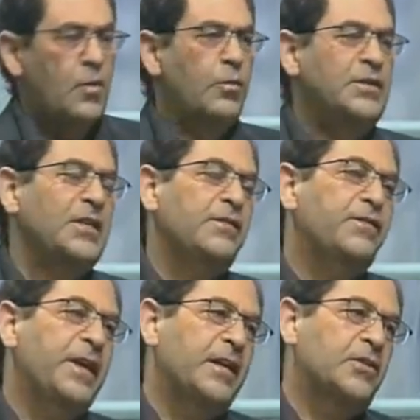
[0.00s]
What's the
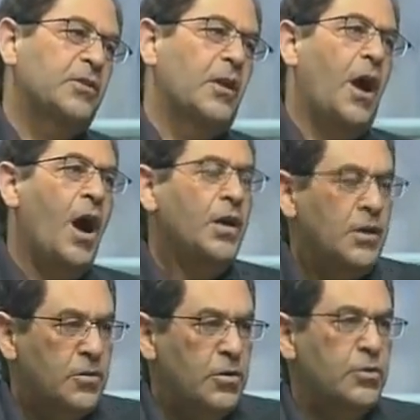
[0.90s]
effect on
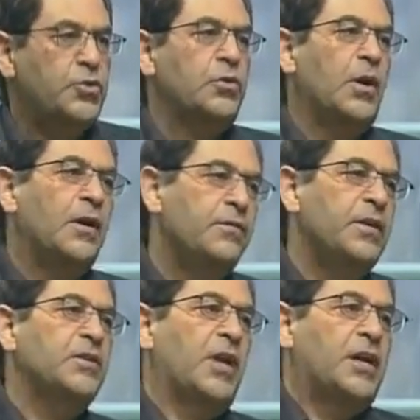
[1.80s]
our culture of
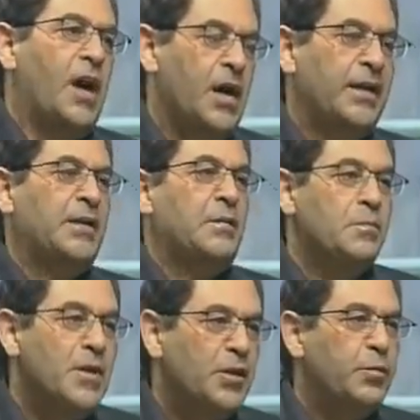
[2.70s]
these iconic
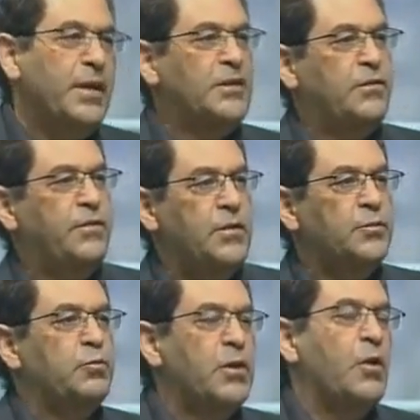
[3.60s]
myth-based
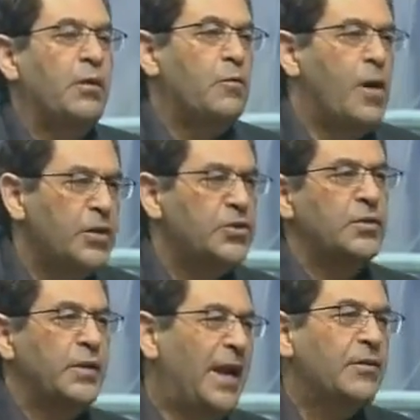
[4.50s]
films? We go and watch
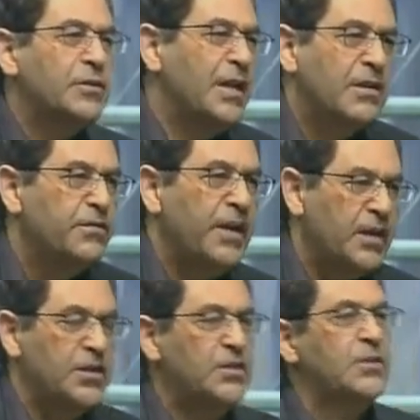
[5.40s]
them, and how does that
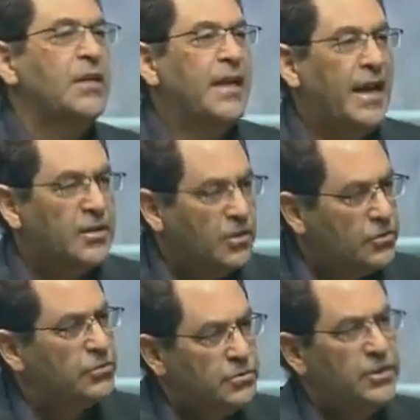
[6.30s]
affect us and
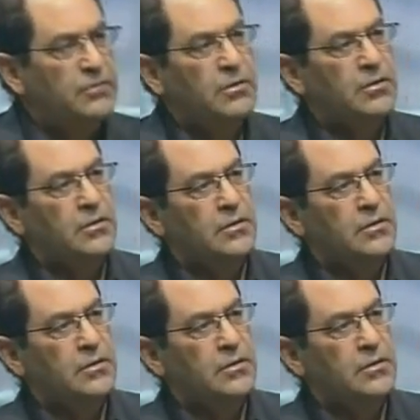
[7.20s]
culture in general?